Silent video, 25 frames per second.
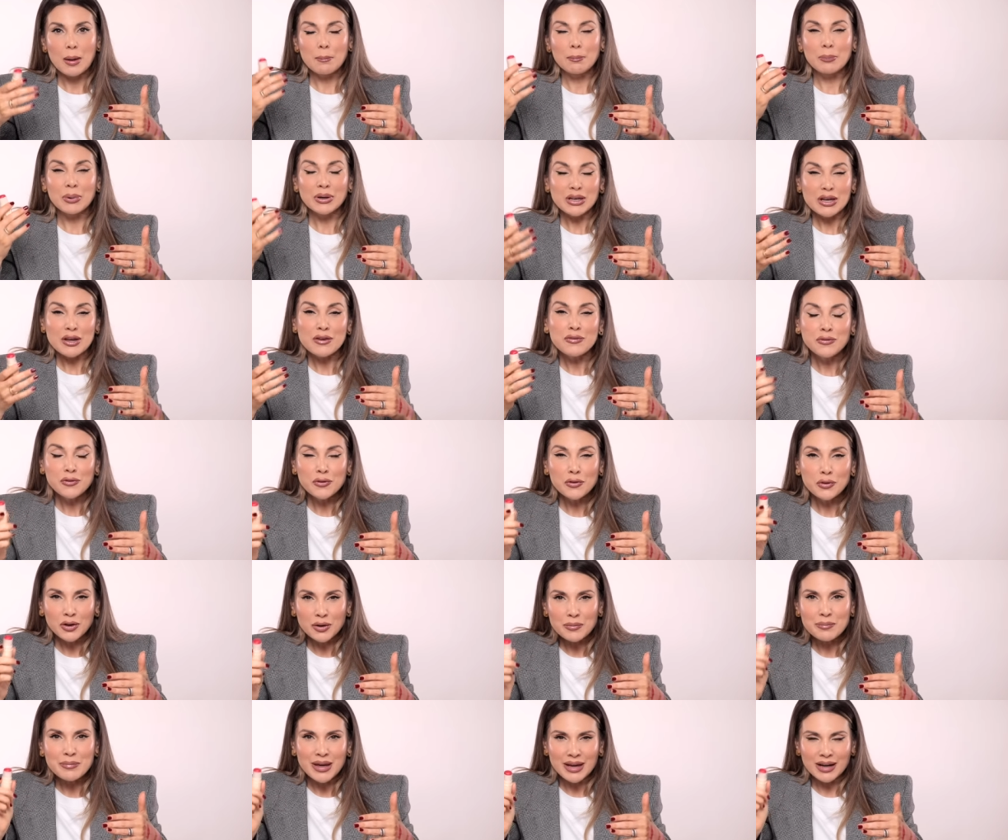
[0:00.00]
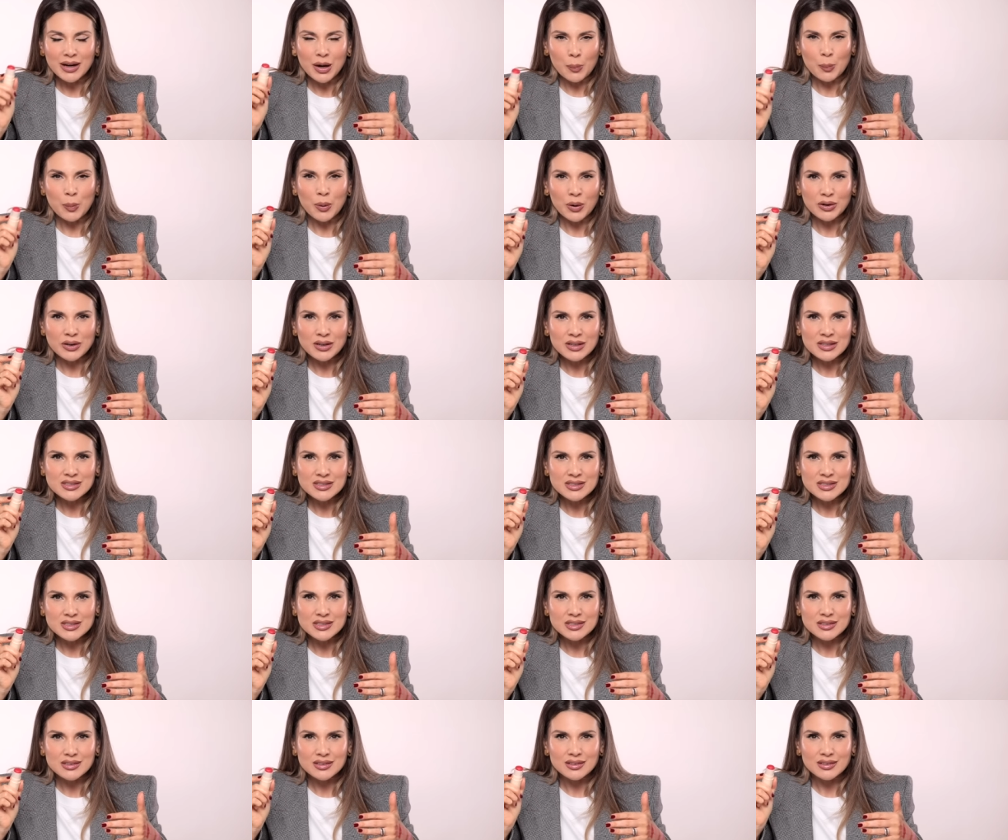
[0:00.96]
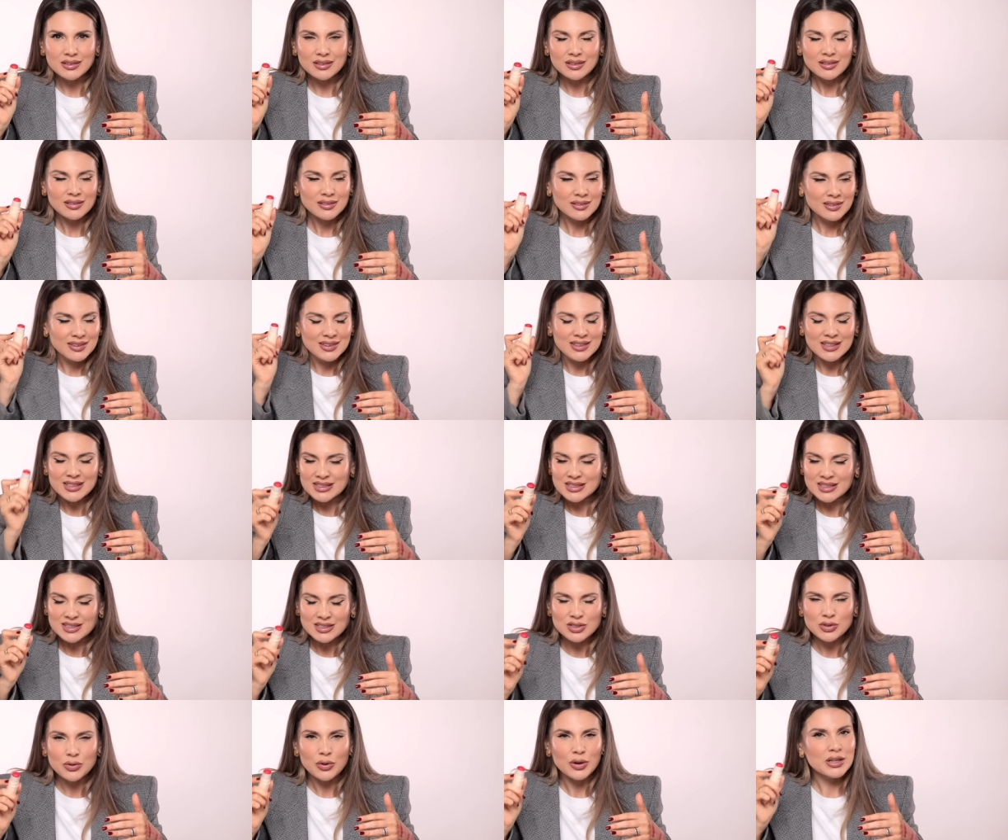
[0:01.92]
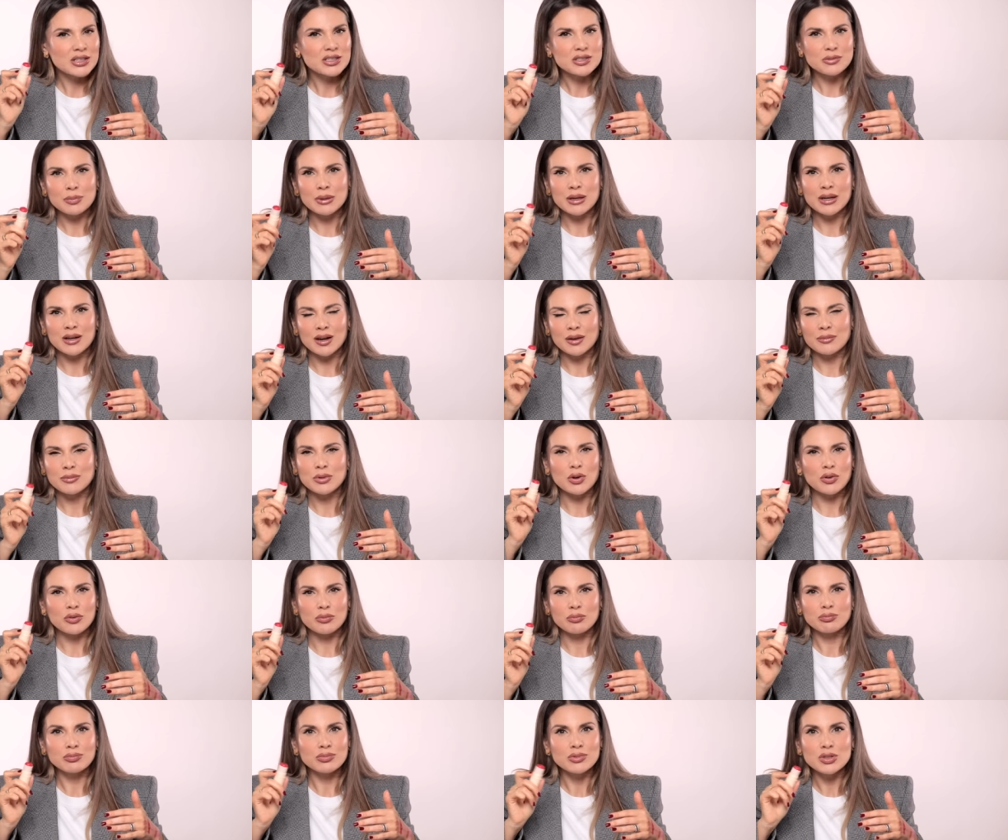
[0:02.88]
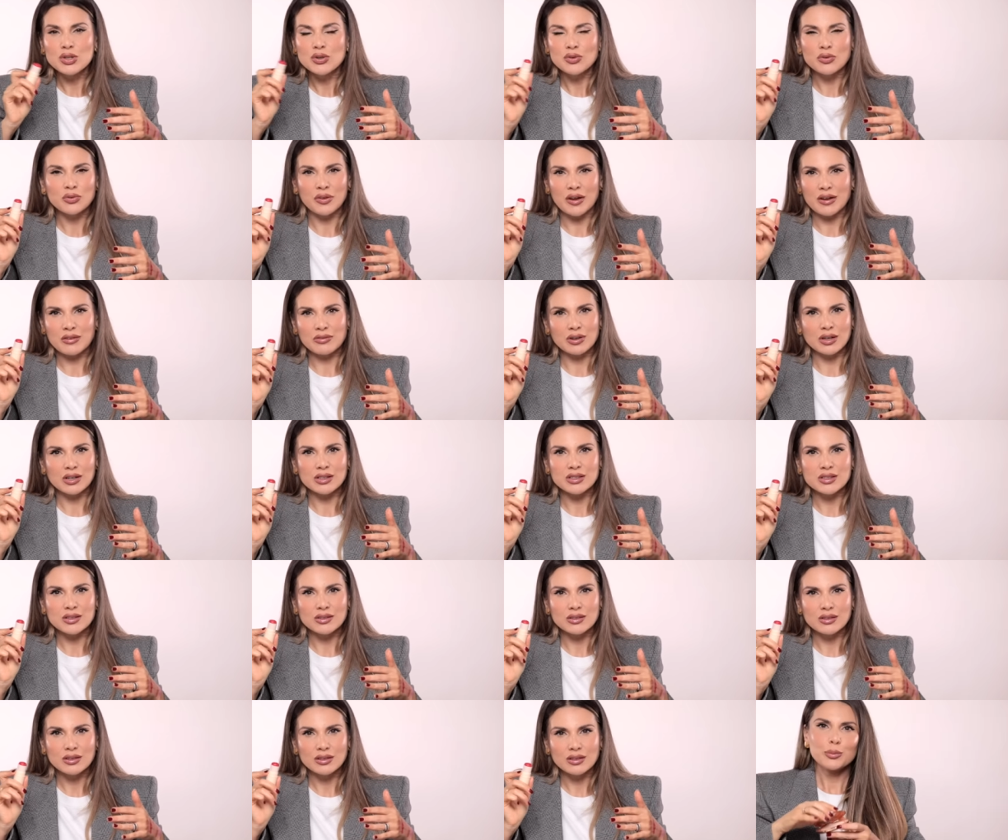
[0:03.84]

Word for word: But if you're a makeup artist, this is going to become your new favorite.